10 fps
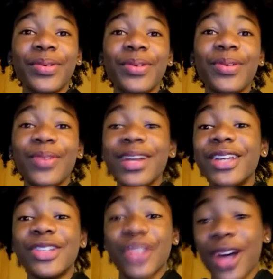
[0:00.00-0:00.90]
really
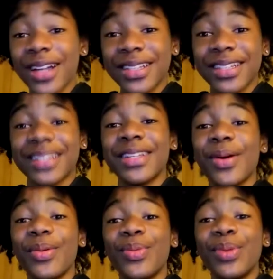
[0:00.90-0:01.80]
shocked still
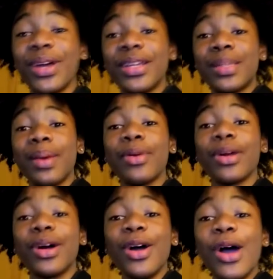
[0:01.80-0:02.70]
to be able to
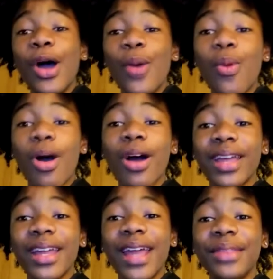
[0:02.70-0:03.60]
walk in
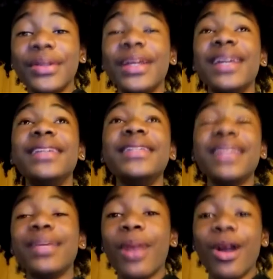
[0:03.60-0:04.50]
and really see
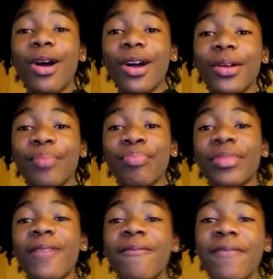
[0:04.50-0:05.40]
my art
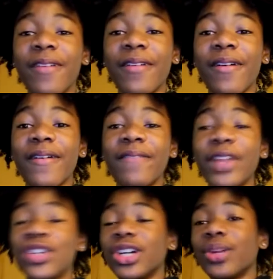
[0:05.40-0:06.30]

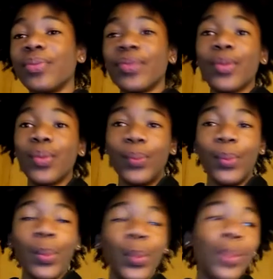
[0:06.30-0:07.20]
featured
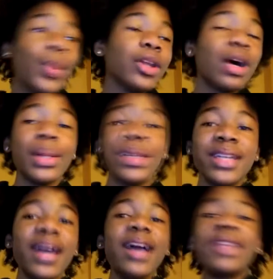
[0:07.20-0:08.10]
with, all these
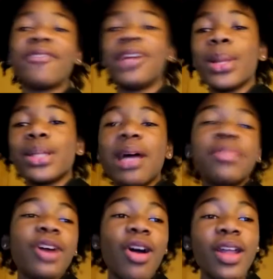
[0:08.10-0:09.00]
different other types of
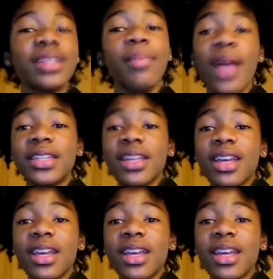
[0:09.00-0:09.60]
artists and Basquiat